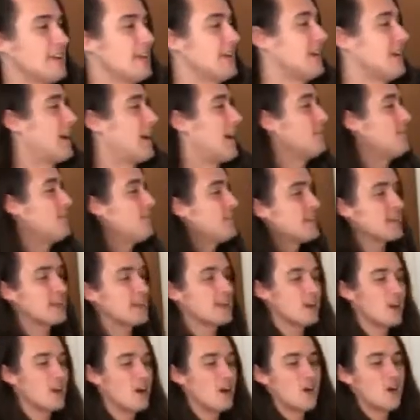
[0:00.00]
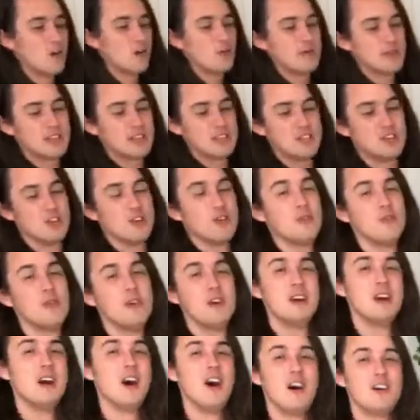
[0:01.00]
I'm thinking,
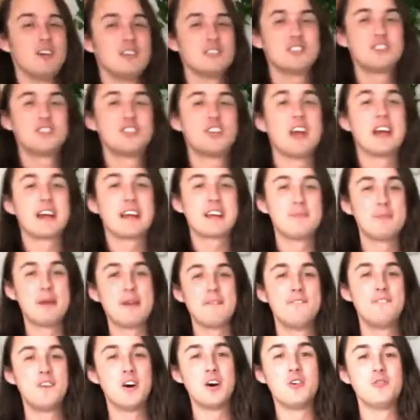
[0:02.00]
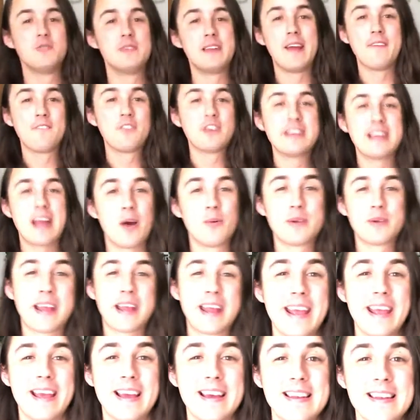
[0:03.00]
I'll check my phone every now and
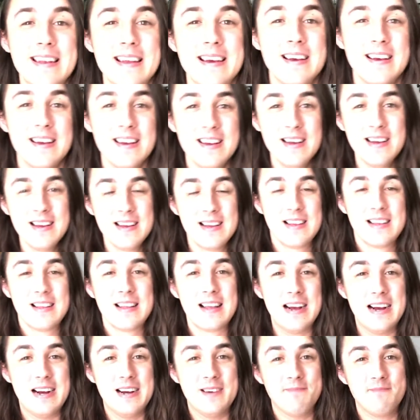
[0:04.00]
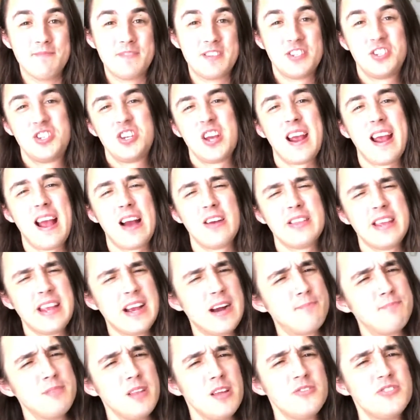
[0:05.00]
again to check how the
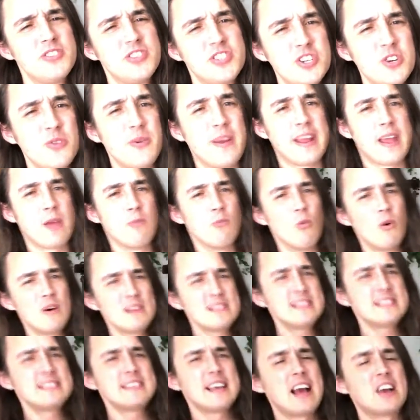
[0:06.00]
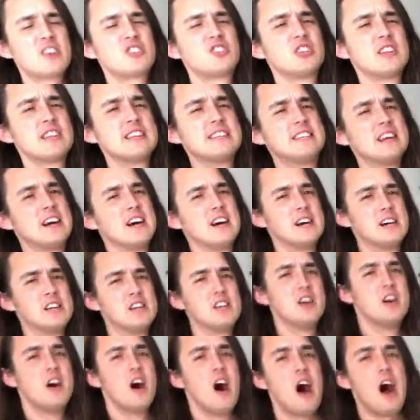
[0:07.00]
upload's doing, and once it's actually done,
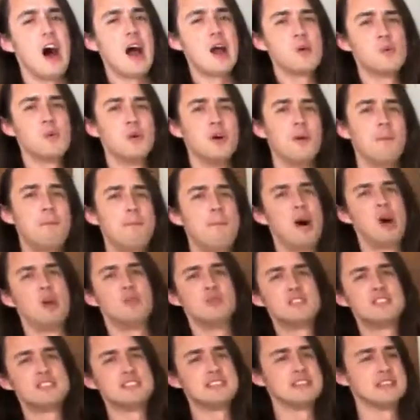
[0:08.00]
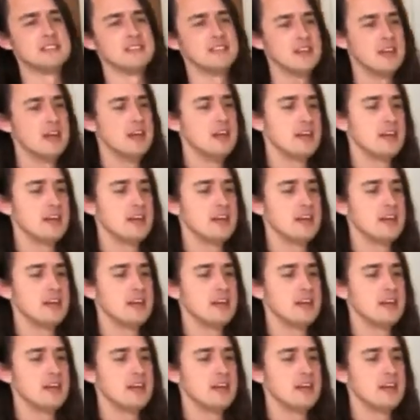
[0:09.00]
I will post it.